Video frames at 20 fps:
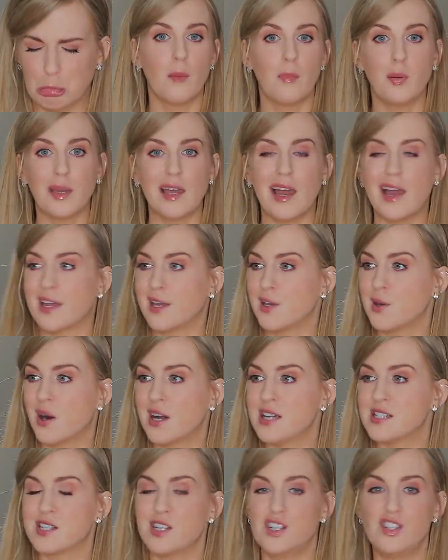But yeah, you
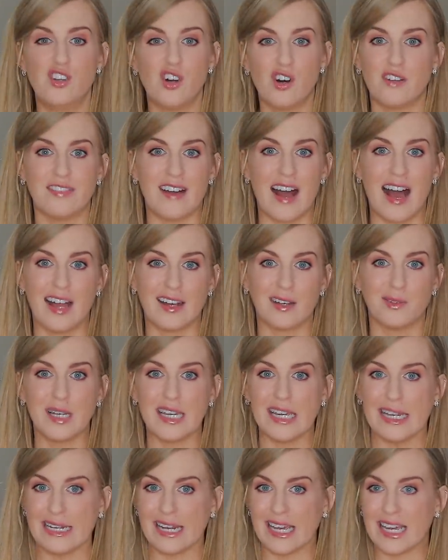guys love
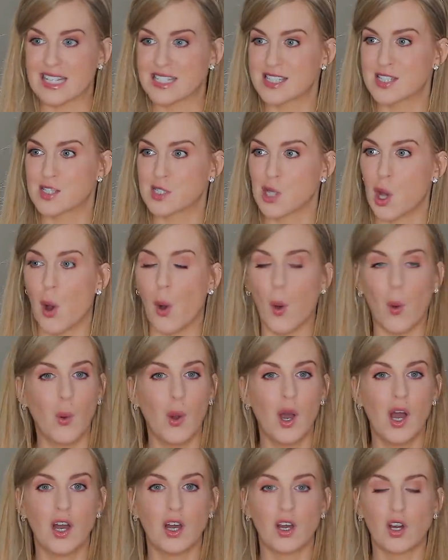Halloween. It's
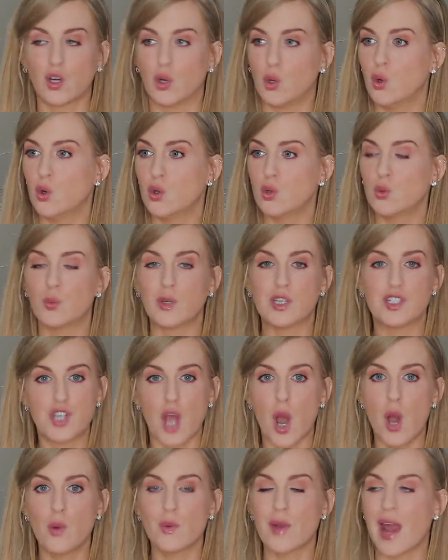so cool. We
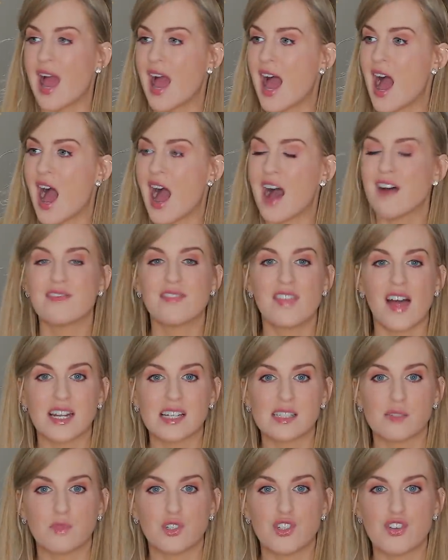don't have that
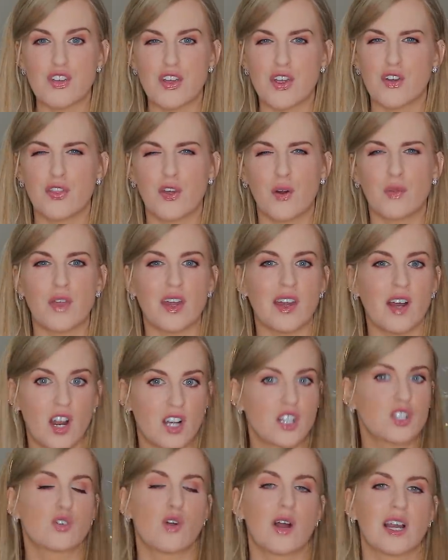as much here, though they
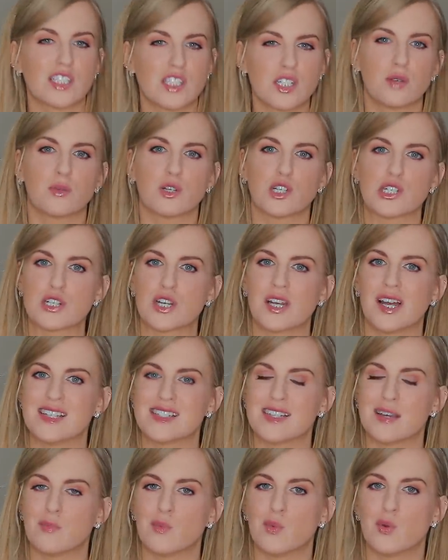are trying to
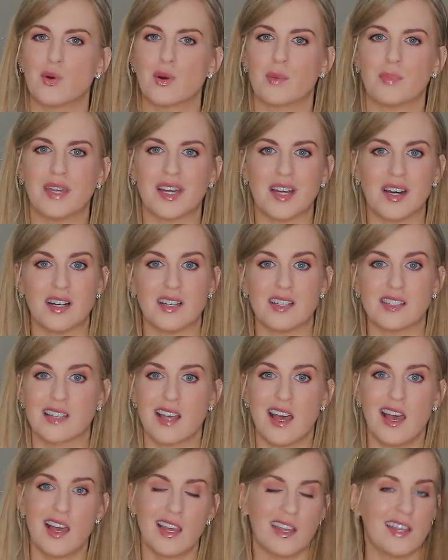commercialize it more because,
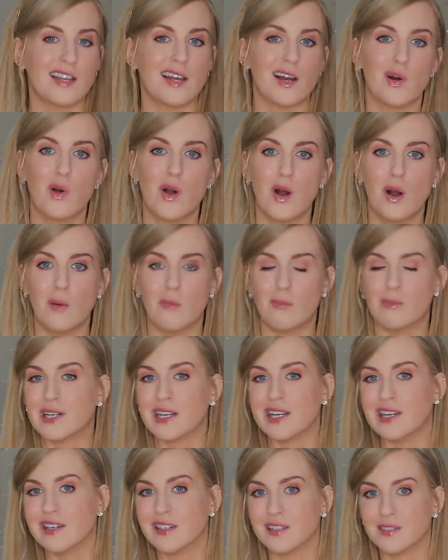you know,
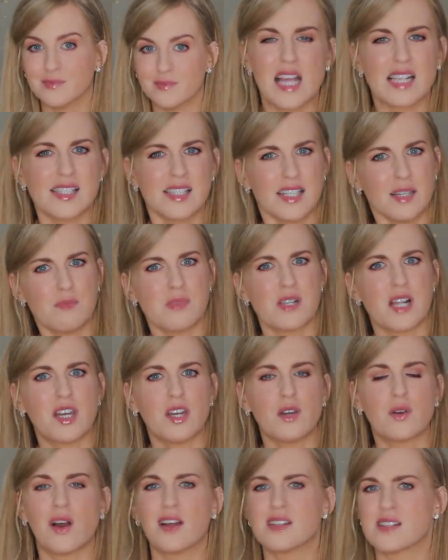money. It seems like
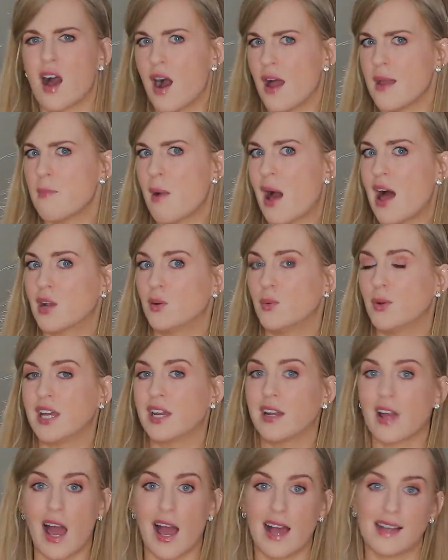you guys hype
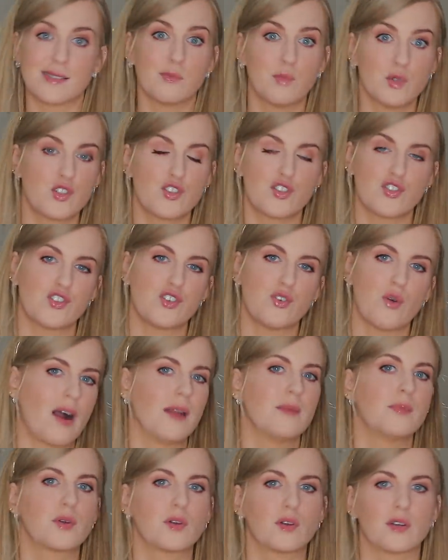Halloween as much as you
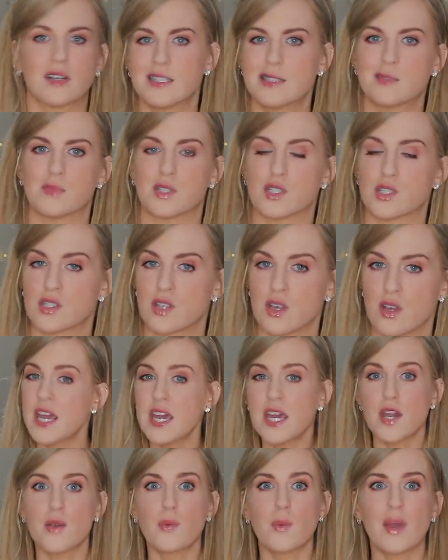hype Christmas.
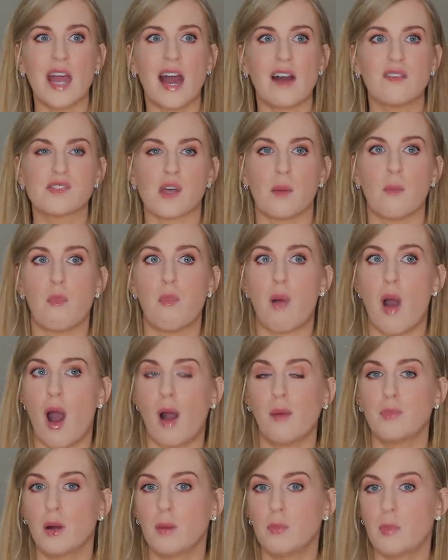Here we have some
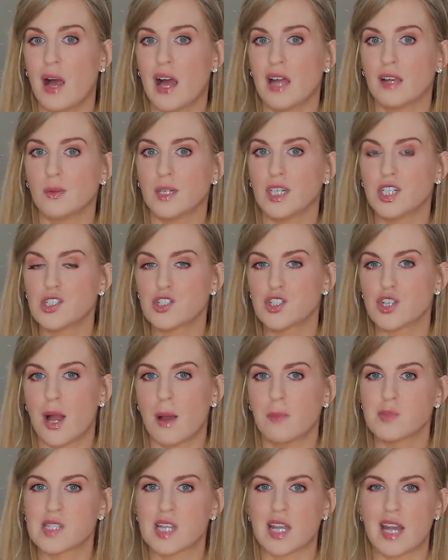pop-up Halloween
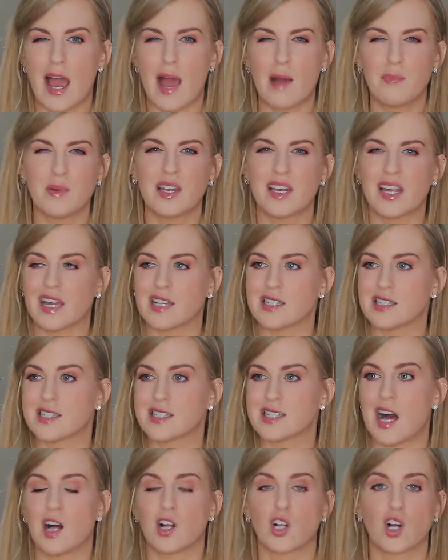shops that happen and
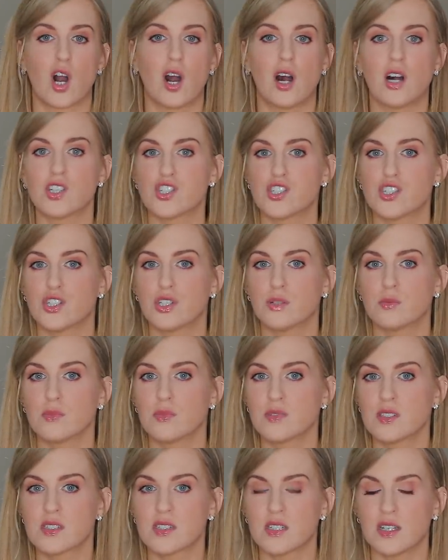sell
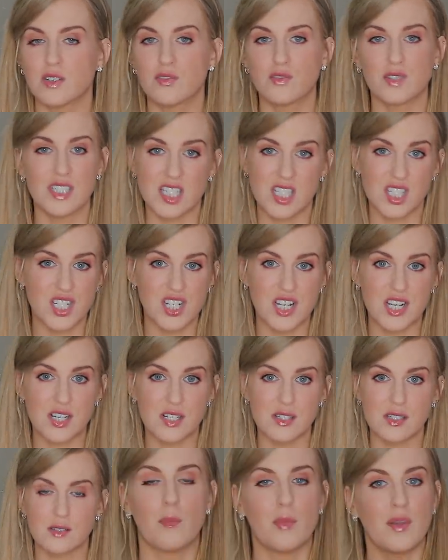costumes in recent
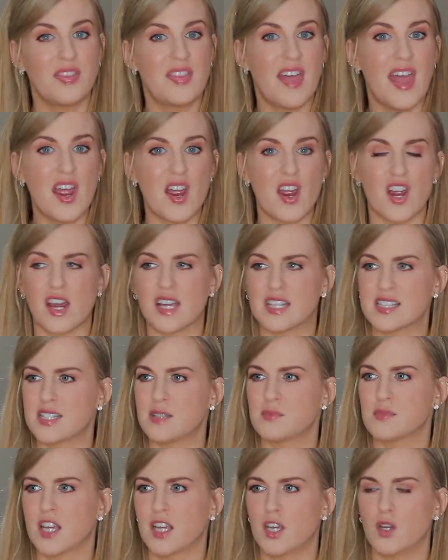years. But there, it
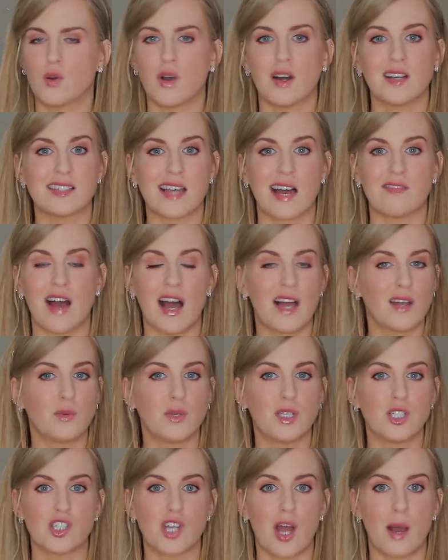seems like you guys have
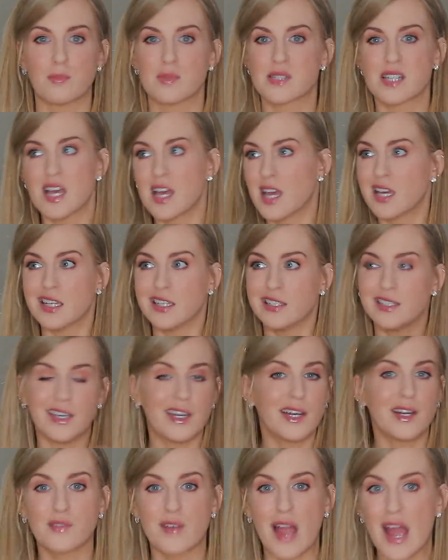Halloween shops
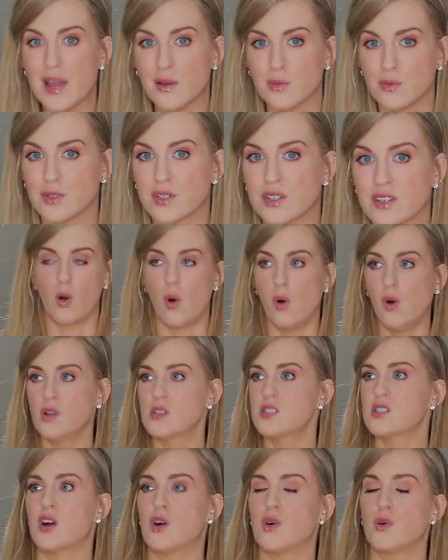year-round.
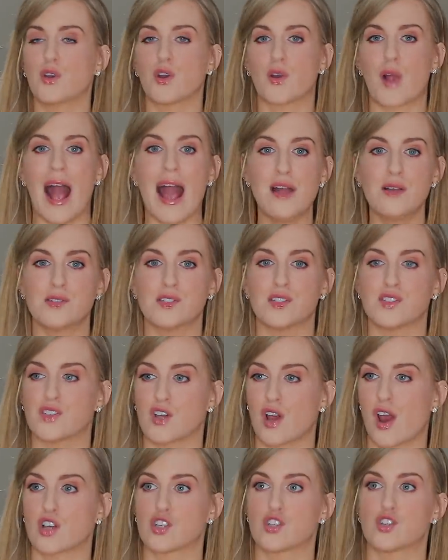Also, your houses
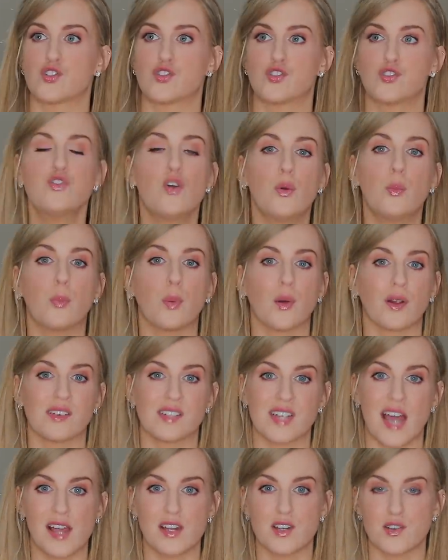are super
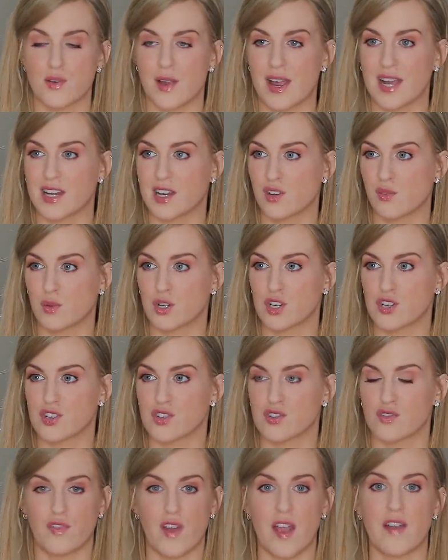decorated, which
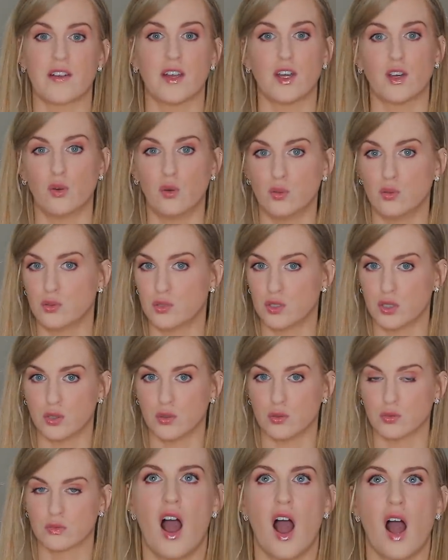is very cool
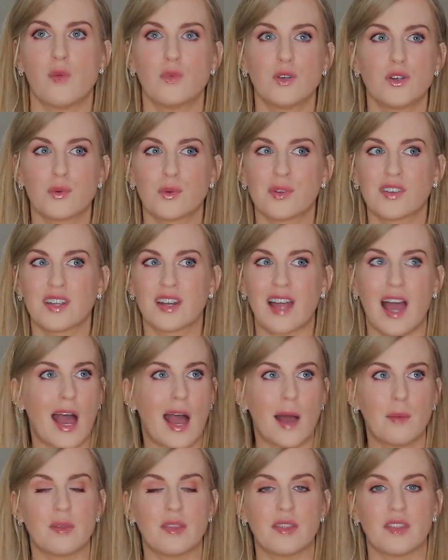too. I wonder what's gonna
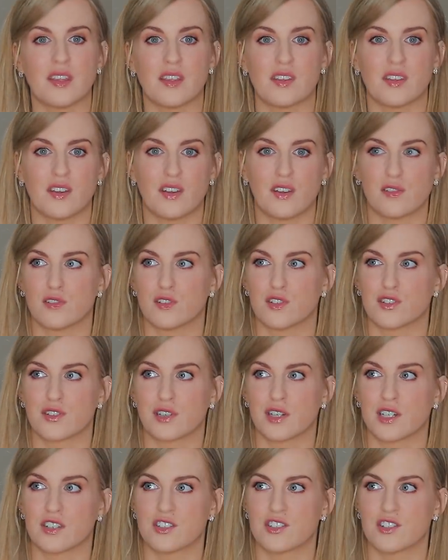happen this year for
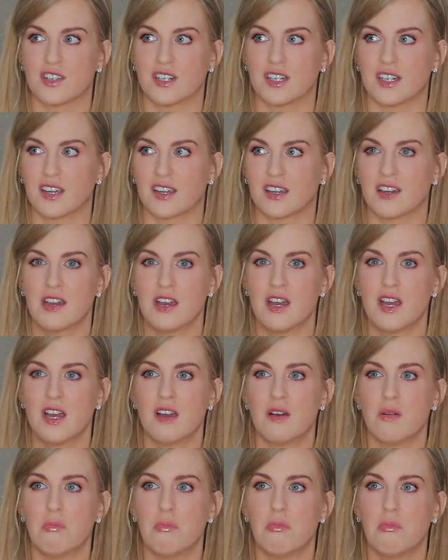trick-or-treating.
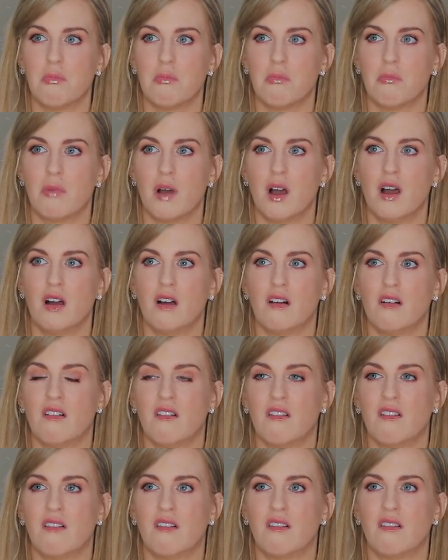
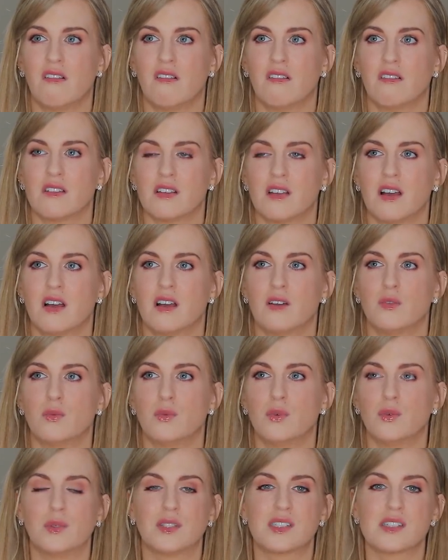Well,
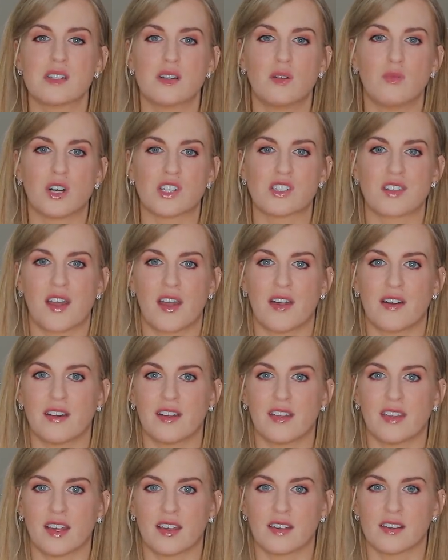we'll still watch scary
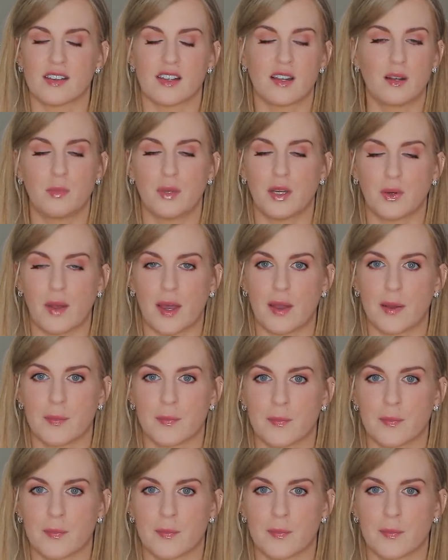things. It'll be okay.